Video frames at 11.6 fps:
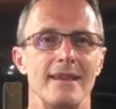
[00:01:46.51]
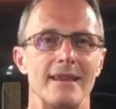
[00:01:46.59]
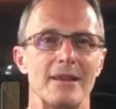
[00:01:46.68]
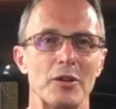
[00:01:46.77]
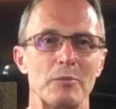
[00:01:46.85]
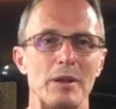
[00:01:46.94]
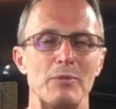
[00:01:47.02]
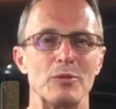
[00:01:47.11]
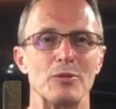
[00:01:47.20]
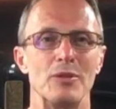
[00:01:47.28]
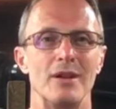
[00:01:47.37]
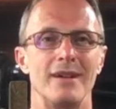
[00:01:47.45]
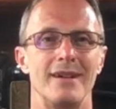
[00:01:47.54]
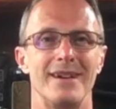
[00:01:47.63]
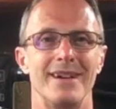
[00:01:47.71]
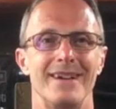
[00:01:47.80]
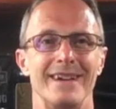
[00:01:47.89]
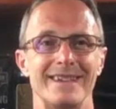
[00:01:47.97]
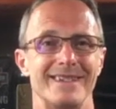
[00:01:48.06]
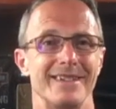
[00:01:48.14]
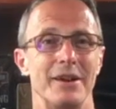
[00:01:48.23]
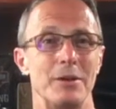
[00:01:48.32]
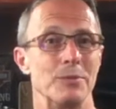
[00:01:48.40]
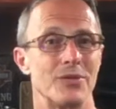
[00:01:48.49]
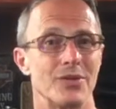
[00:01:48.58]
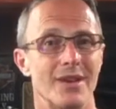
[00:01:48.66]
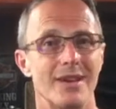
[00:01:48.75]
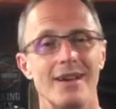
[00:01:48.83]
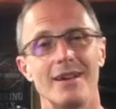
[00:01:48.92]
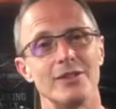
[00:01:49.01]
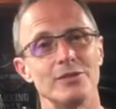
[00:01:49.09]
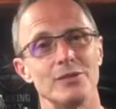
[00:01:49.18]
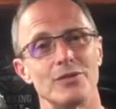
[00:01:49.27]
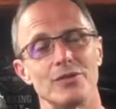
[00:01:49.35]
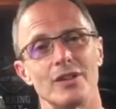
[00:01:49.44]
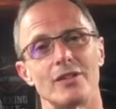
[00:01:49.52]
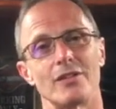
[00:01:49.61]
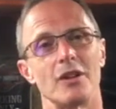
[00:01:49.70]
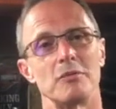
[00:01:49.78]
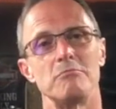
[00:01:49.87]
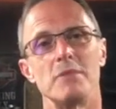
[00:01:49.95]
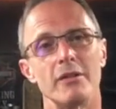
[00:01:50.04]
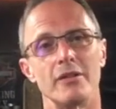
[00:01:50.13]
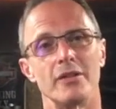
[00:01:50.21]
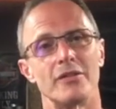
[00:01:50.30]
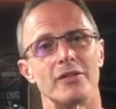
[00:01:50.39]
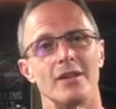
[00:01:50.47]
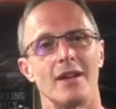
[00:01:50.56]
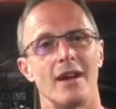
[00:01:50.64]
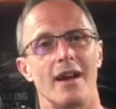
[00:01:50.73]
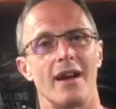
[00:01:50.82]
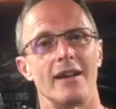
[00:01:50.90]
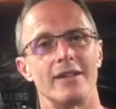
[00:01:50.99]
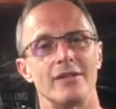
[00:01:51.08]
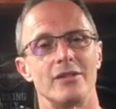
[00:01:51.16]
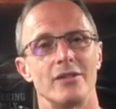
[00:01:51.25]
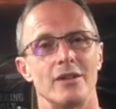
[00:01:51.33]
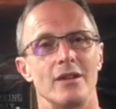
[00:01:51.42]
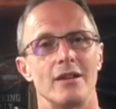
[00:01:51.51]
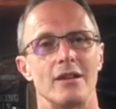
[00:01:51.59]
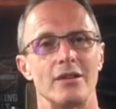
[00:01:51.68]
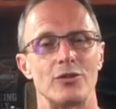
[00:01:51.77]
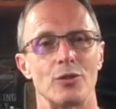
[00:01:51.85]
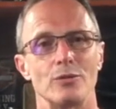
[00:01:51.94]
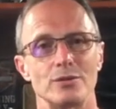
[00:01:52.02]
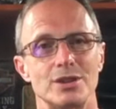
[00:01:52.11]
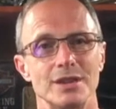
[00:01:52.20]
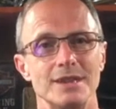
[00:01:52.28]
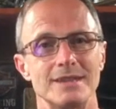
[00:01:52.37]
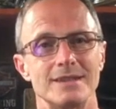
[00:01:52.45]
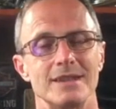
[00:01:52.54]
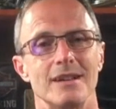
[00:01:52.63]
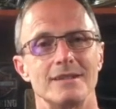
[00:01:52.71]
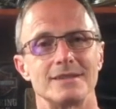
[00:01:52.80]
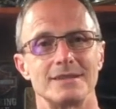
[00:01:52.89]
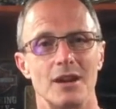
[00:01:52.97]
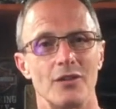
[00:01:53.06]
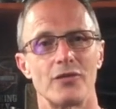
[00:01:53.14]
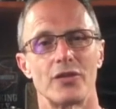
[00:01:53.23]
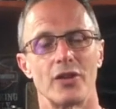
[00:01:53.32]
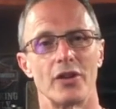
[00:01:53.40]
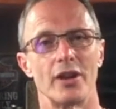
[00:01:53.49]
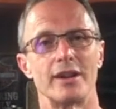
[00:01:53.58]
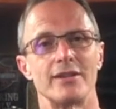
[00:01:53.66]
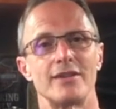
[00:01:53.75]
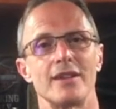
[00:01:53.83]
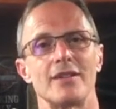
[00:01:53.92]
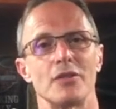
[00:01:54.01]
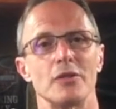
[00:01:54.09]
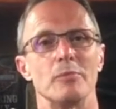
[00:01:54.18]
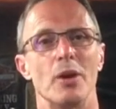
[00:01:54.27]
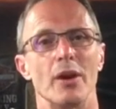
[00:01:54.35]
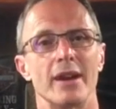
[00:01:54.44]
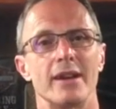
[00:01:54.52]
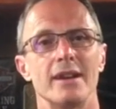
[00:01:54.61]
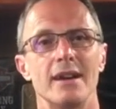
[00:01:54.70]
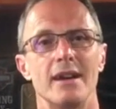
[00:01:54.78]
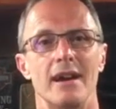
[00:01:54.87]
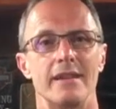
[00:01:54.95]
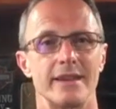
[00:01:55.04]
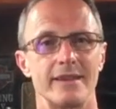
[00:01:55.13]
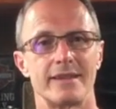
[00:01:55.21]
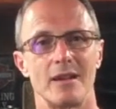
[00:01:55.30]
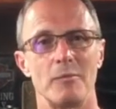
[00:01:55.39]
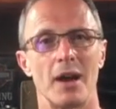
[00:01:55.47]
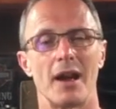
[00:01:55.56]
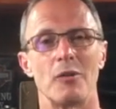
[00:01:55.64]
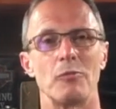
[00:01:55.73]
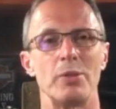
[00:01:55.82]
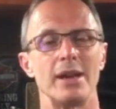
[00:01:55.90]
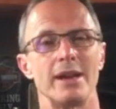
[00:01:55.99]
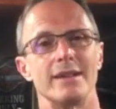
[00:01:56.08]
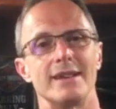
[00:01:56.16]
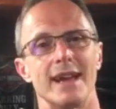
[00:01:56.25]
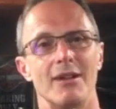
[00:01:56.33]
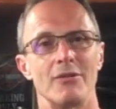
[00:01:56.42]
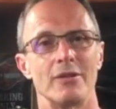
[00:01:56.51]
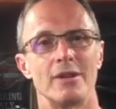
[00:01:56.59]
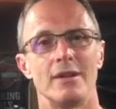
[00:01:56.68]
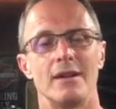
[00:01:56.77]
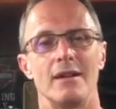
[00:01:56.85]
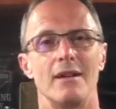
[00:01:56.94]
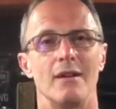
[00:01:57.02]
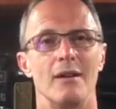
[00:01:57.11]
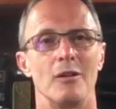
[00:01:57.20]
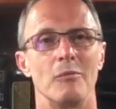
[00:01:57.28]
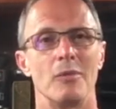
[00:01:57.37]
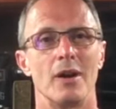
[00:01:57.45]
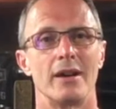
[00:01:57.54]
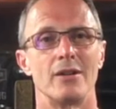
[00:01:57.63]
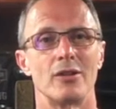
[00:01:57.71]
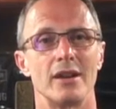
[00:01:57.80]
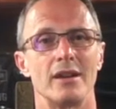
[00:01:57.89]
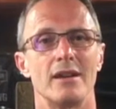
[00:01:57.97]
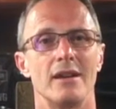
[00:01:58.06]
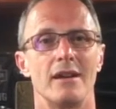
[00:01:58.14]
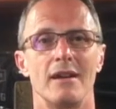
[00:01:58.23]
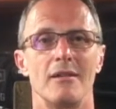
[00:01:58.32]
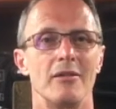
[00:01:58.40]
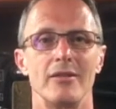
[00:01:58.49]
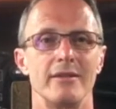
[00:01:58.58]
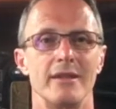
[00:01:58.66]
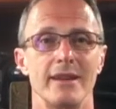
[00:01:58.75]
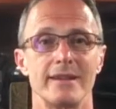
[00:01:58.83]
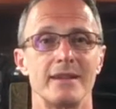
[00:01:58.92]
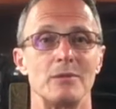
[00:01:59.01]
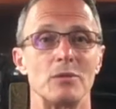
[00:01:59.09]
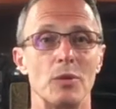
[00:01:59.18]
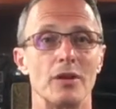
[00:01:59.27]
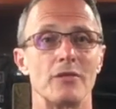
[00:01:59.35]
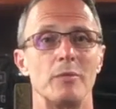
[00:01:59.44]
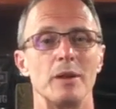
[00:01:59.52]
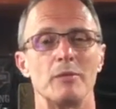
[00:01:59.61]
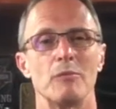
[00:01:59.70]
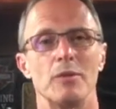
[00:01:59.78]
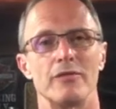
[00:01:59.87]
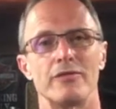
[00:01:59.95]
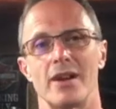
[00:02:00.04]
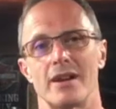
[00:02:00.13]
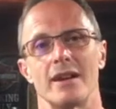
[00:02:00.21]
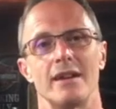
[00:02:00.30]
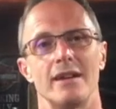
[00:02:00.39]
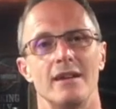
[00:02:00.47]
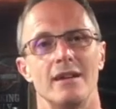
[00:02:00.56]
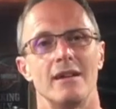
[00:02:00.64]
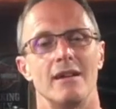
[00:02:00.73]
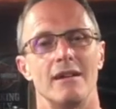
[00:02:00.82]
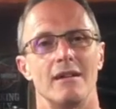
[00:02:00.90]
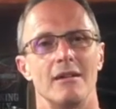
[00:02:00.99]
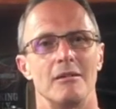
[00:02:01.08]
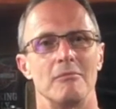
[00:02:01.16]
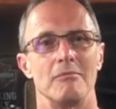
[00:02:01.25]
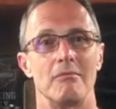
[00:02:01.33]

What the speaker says: lot of people, it seems, use things like mirrors and torches and stuff so they can sit on the bike and then somehow peer down and look in. That doesn't seem to work for people, but frankly, I